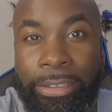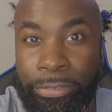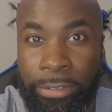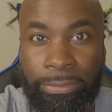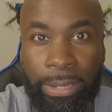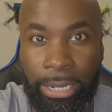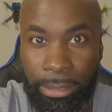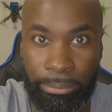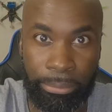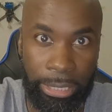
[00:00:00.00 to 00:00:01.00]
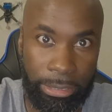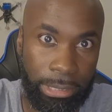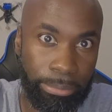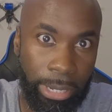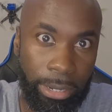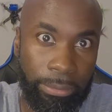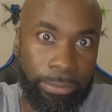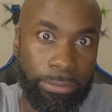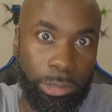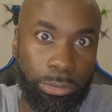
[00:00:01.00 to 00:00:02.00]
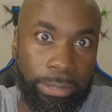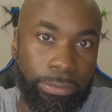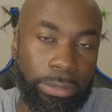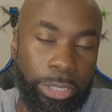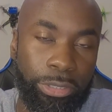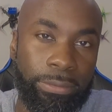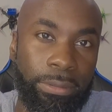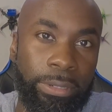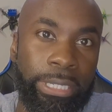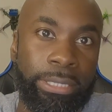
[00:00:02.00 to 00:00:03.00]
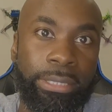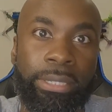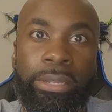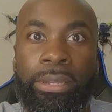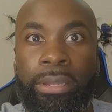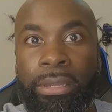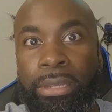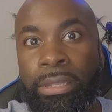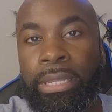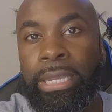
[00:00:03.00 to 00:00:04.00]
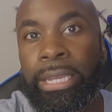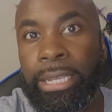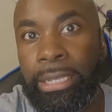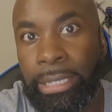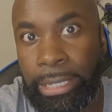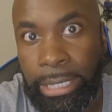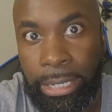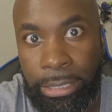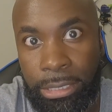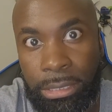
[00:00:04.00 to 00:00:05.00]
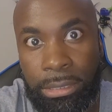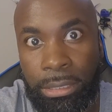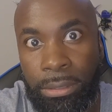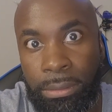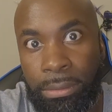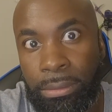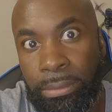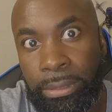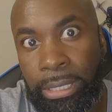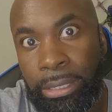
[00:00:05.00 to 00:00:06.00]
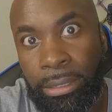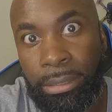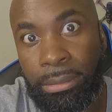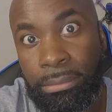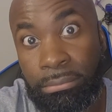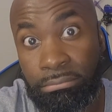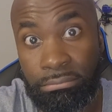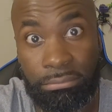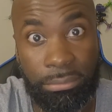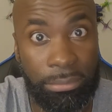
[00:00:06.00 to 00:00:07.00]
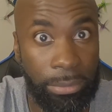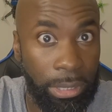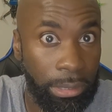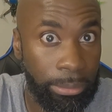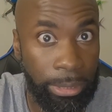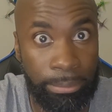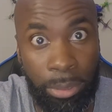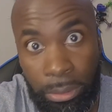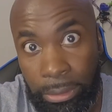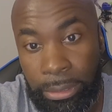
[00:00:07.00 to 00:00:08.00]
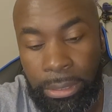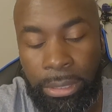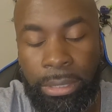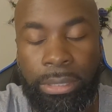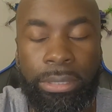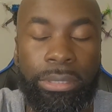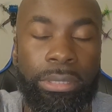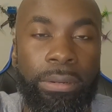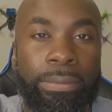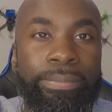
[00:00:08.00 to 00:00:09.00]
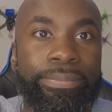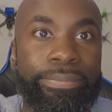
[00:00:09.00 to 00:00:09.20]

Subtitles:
if you're flying a big spot with 2400 4S, it can get kind of slow and a little bit boring. So